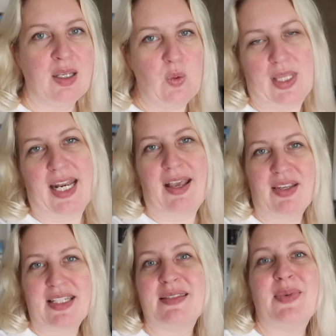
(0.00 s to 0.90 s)
without
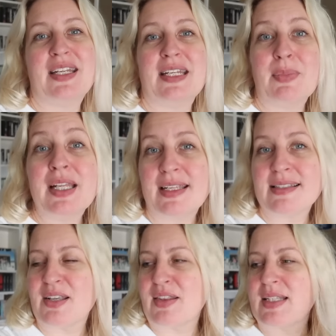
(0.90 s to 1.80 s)
having to spend any money.
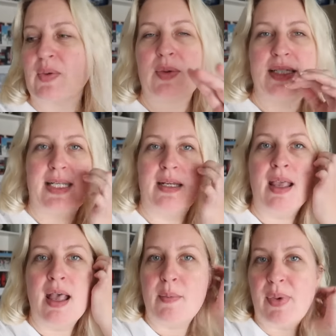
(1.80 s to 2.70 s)
So that's what we did,
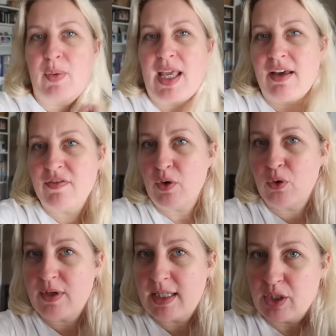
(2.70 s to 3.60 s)
but we have
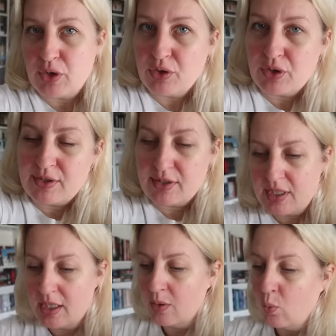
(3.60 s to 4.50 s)
already
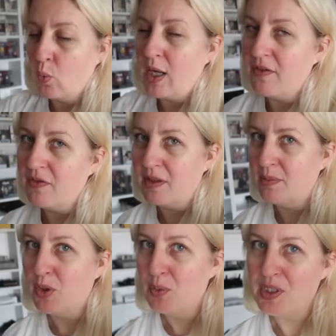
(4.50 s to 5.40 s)
used one of
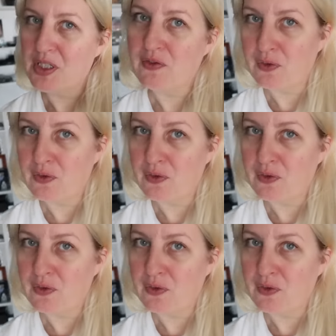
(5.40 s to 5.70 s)
them almost